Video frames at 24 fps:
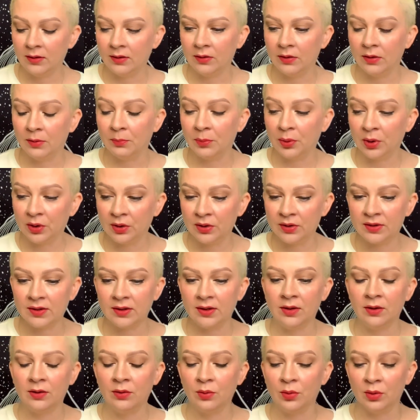the
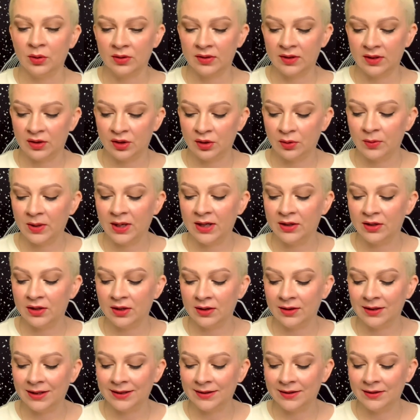person or
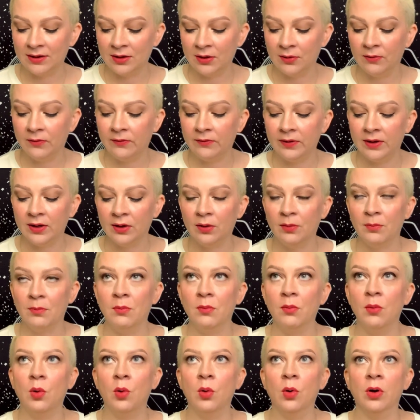situation that you feel
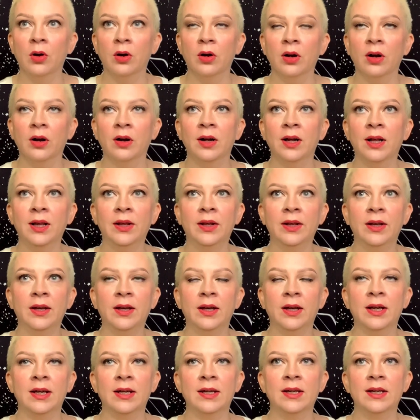more
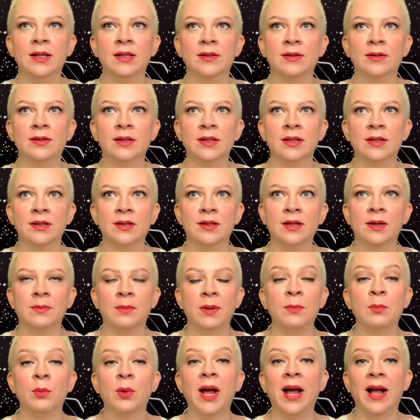is going to
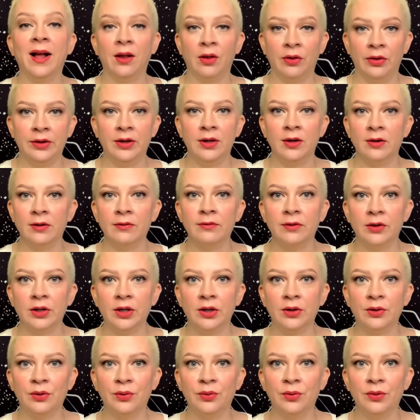be healthier for
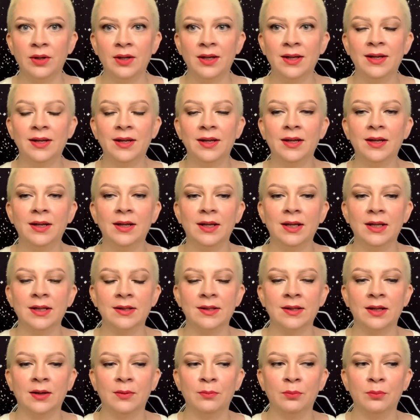you, is going to